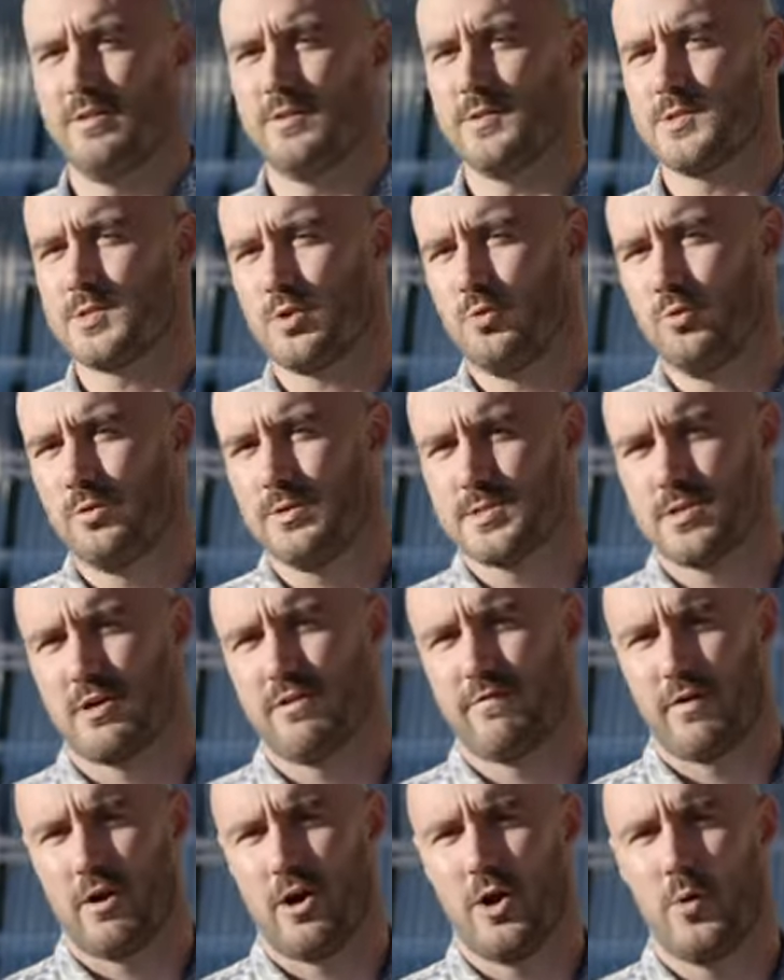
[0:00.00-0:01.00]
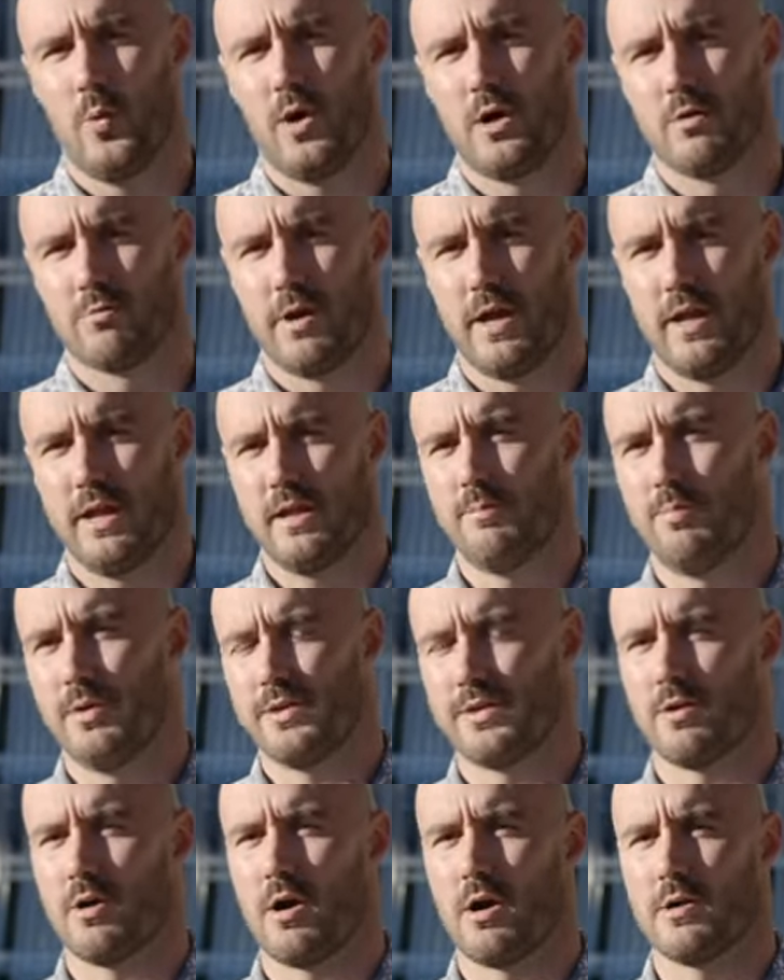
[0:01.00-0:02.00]
The schools aren't very well rated,
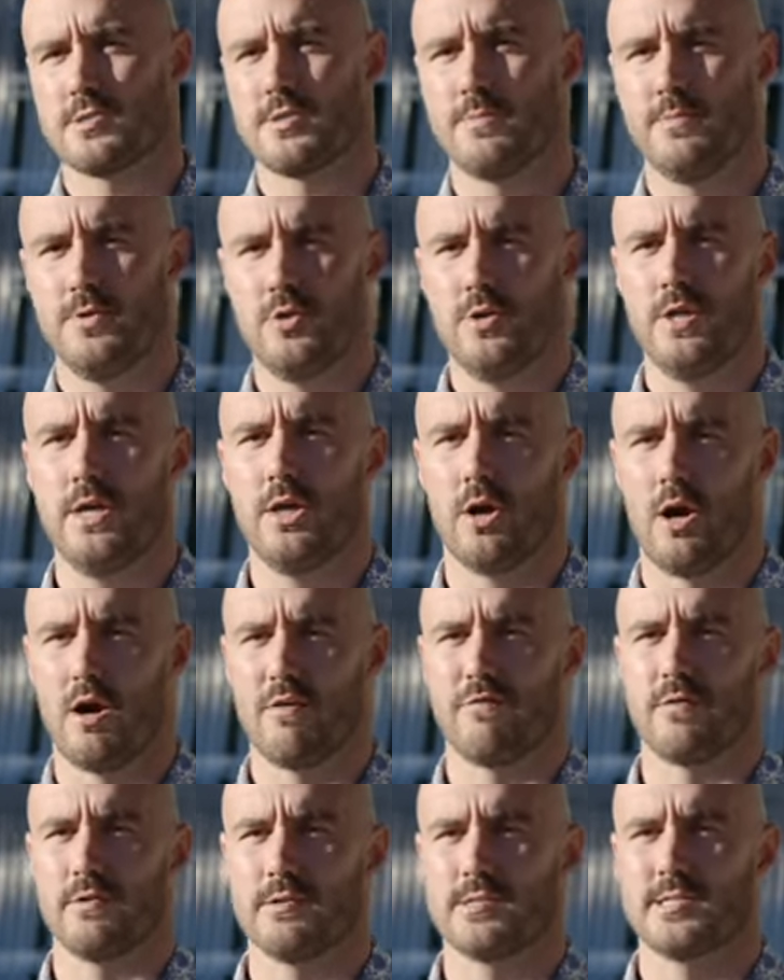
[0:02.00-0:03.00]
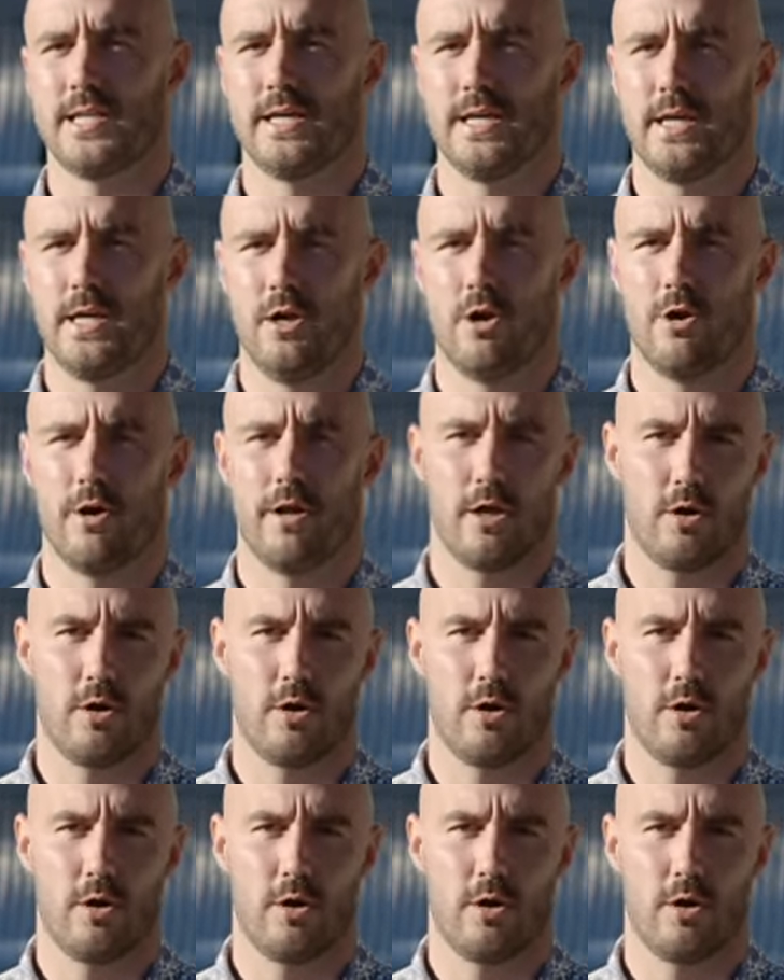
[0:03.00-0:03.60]
but there are some unique offers, like here at